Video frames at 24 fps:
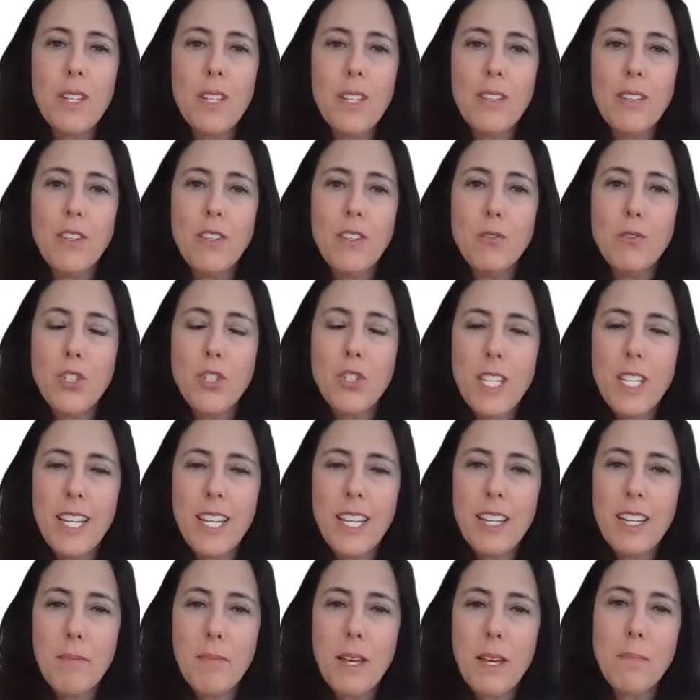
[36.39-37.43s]
And if you did,
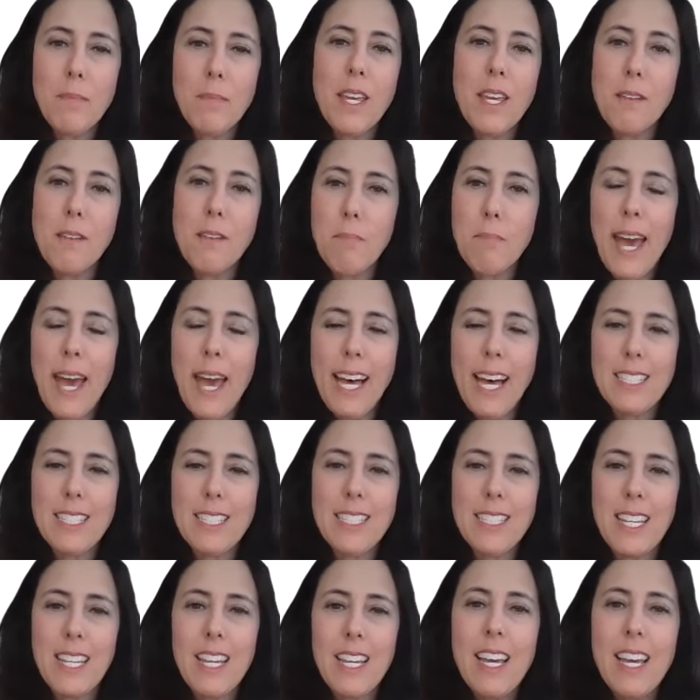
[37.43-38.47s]
it might be in
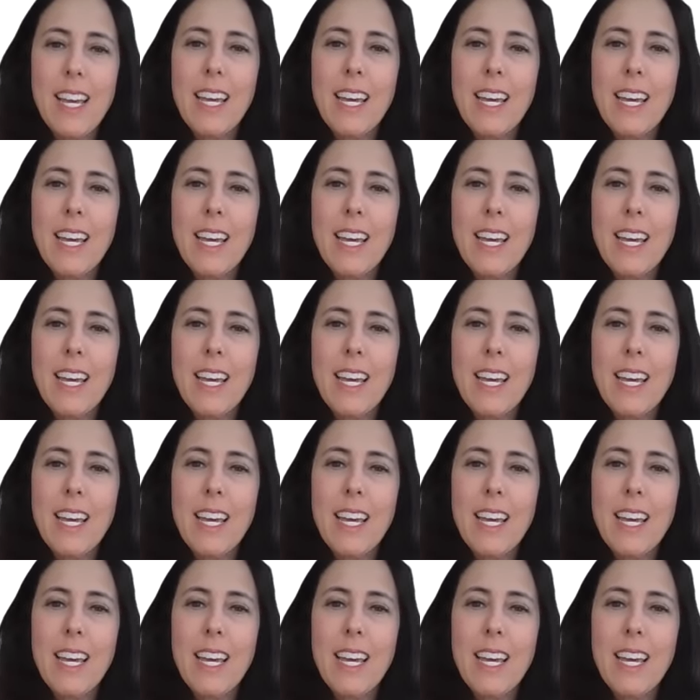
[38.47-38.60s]
passing.